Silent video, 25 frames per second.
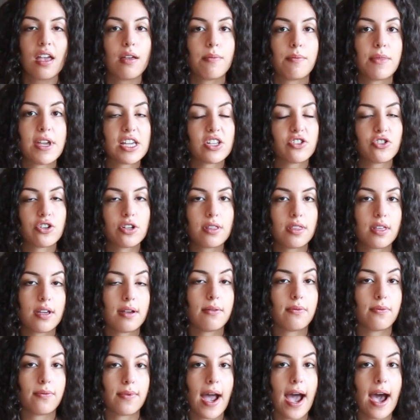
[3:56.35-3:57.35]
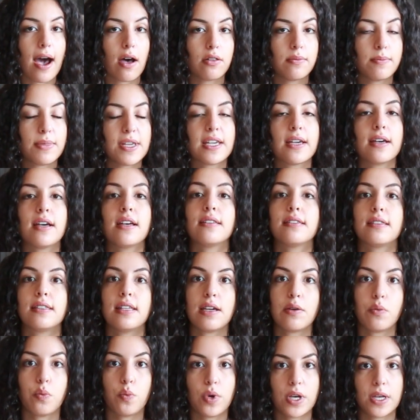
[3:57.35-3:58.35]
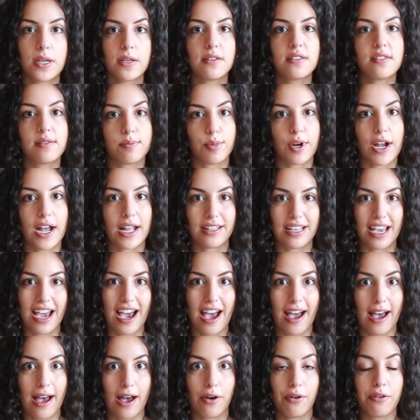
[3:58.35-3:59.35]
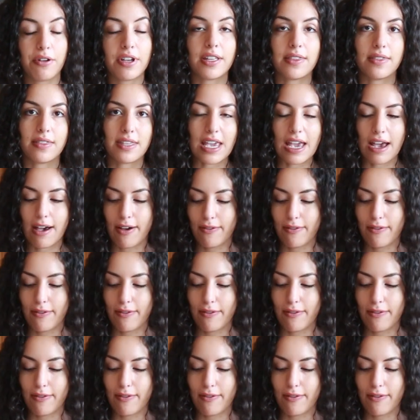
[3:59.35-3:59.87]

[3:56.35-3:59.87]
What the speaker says: Make sure they're round because they will spread out in the